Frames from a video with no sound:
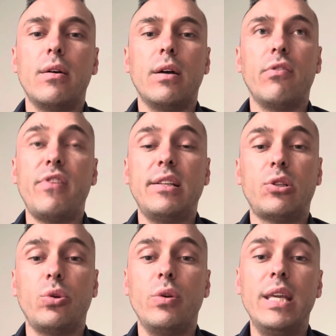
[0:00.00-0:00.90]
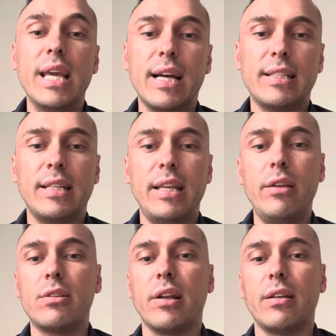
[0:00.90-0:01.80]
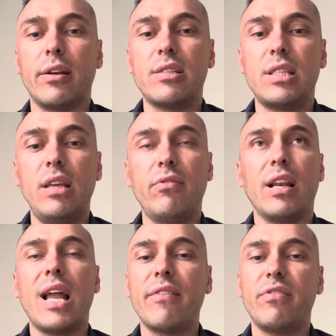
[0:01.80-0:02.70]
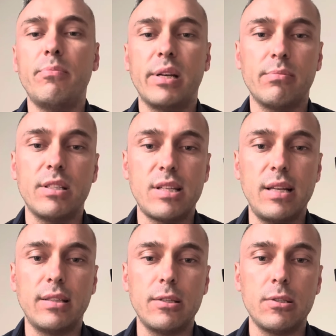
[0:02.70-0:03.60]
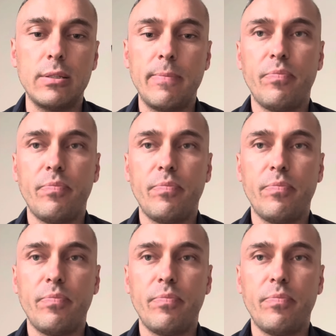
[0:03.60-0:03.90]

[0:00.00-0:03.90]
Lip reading: offender to hear that he's going to receive a life imprisonment sentence,